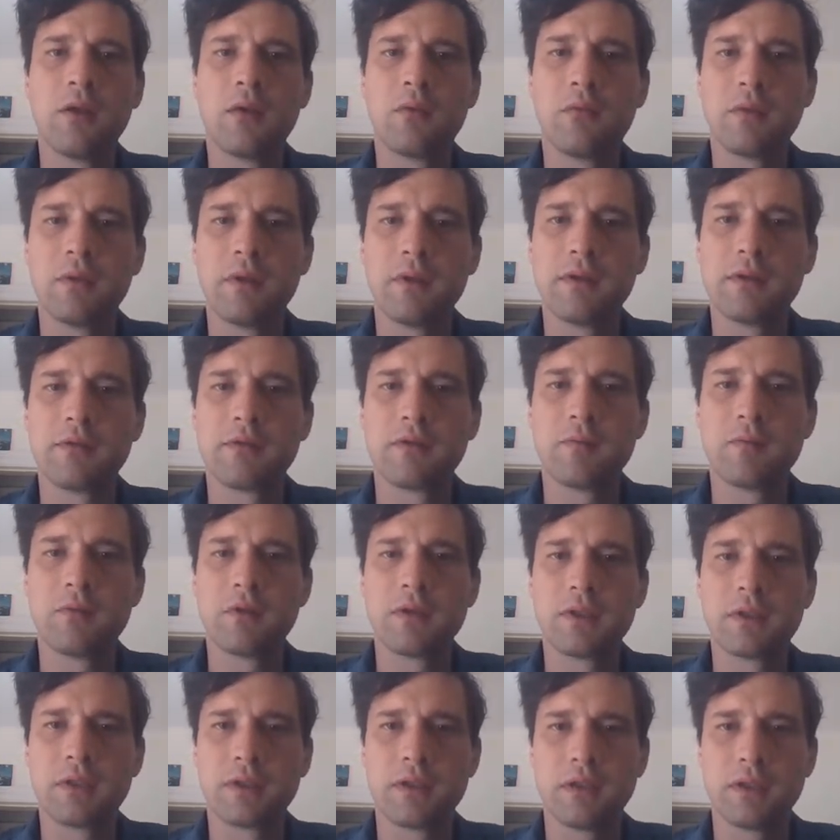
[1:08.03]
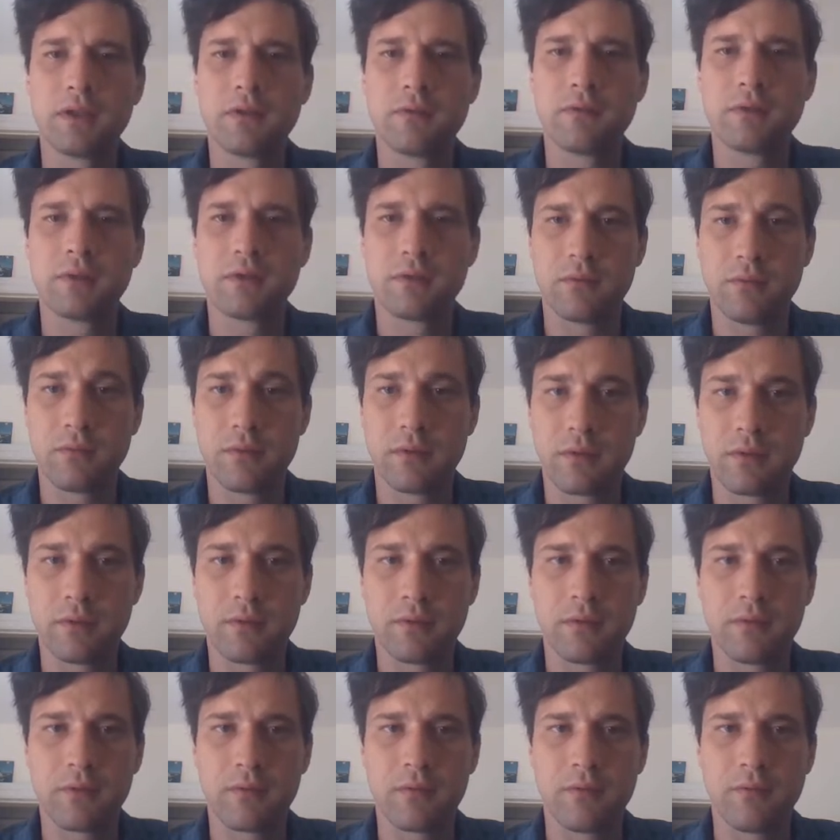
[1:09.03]
Released from prison, he goes to
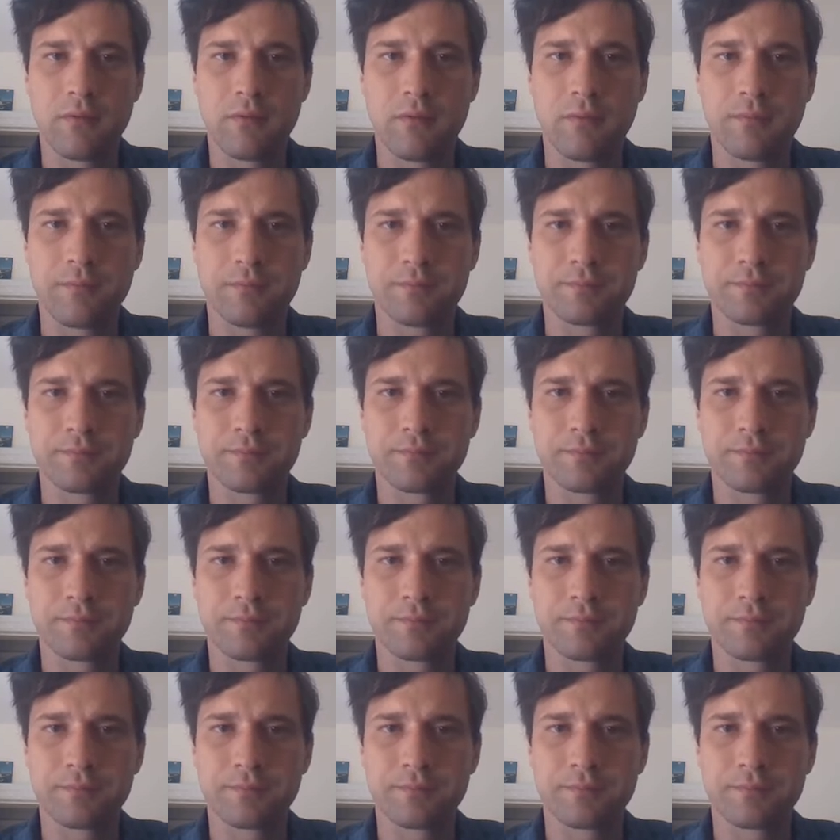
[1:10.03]
her home.